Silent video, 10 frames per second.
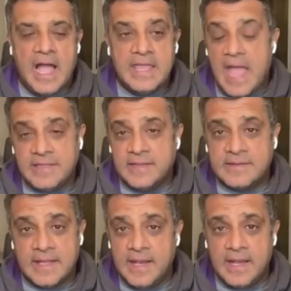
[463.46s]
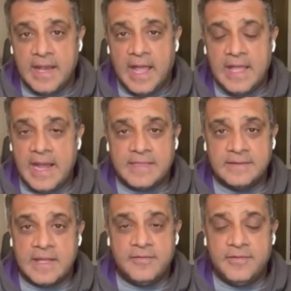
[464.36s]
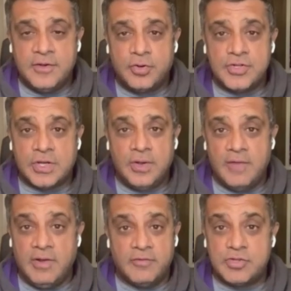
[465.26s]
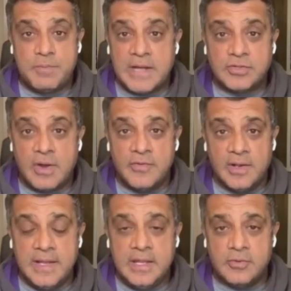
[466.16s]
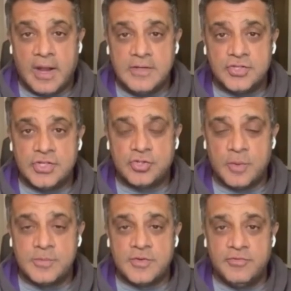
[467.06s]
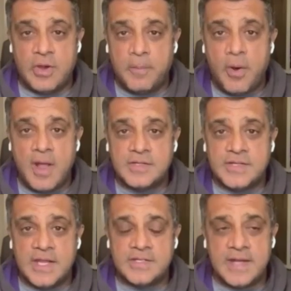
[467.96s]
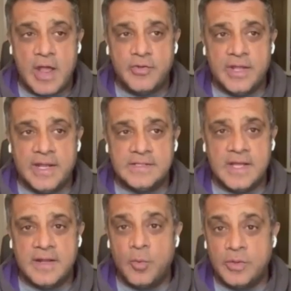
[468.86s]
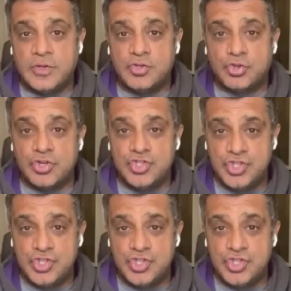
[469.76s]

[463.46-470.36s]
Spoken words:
Yeah, I think they did. And I think they've increased their level of respect around the league, right? Just in terms of their process and how they're getting it done and what their